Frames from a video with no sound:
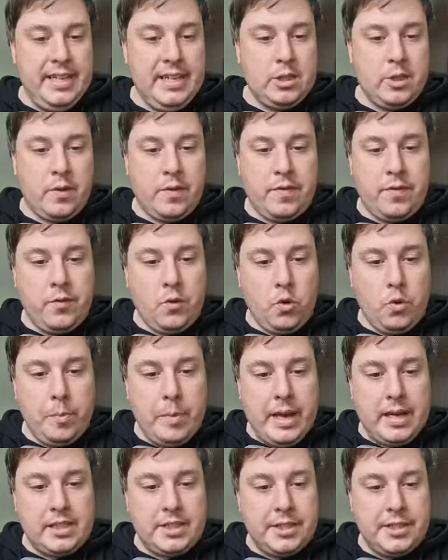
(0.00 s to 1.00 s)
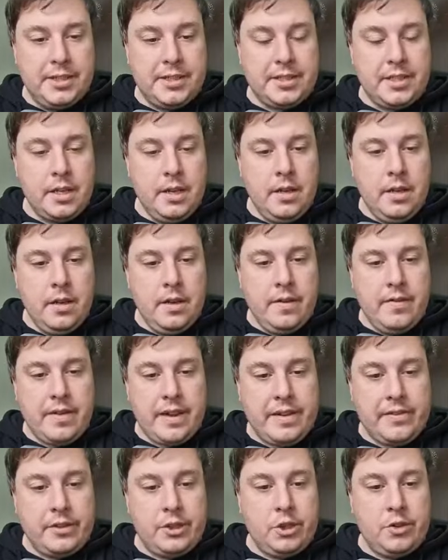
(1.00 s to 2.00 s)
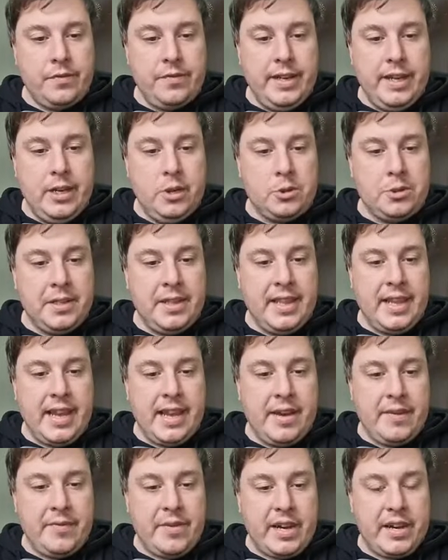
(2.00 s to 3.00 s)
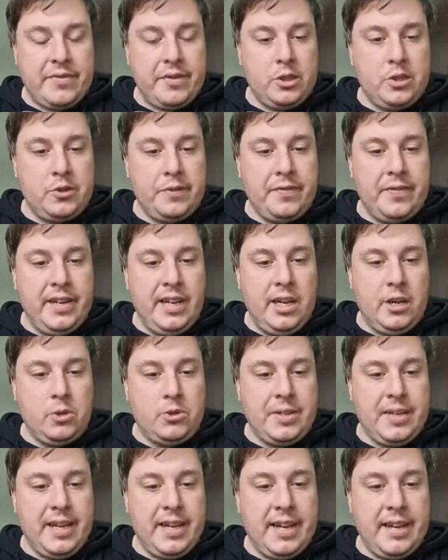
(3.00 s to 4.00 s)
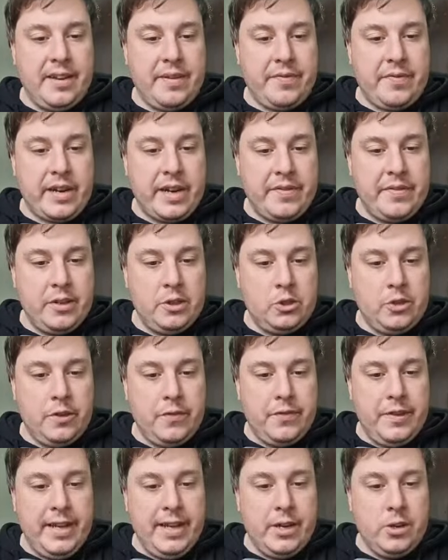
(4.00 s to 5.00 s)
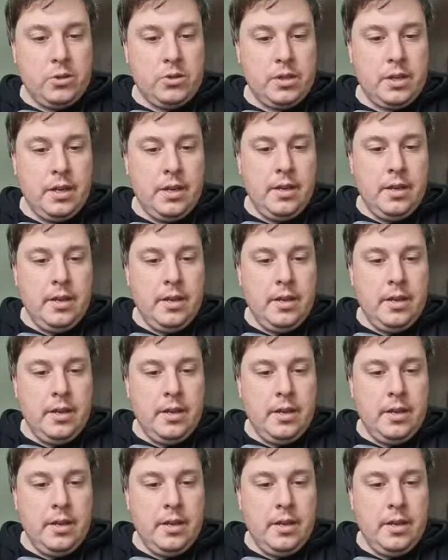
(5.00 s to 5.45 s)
These are full batches, 500 videos in there, 500 videos in here, 500 videos.